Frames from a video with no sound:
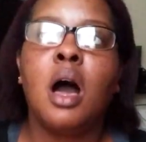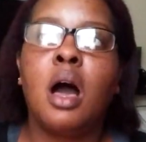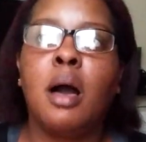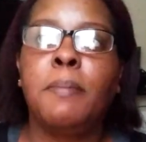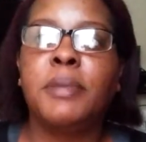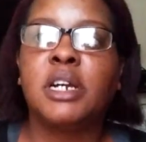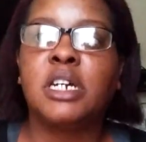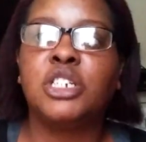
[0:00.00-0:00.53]

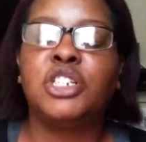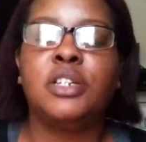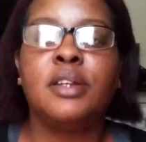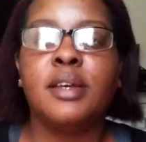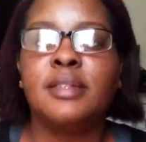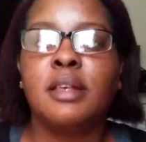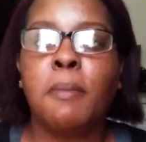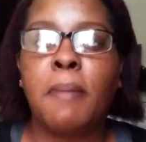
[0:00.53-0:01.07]
um, because she
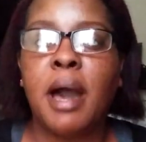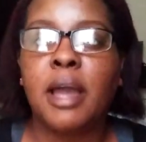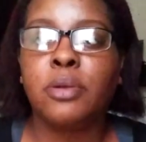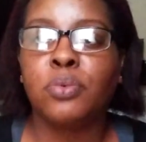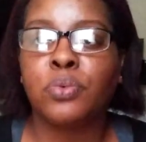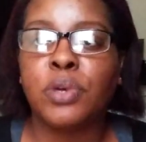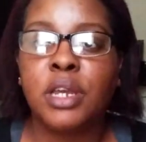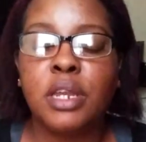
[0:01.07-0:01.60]
doesn't
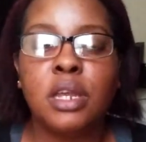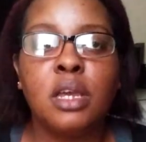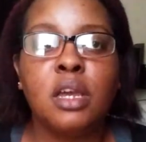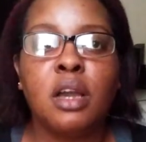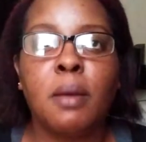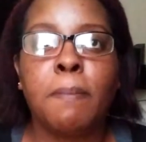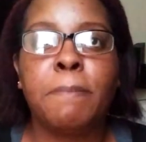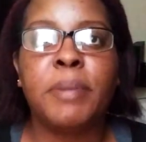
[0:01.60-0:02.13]
mind
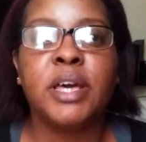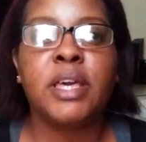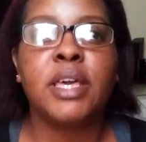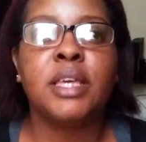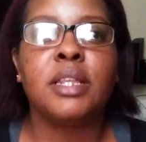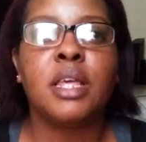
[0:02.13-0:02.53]
reading, but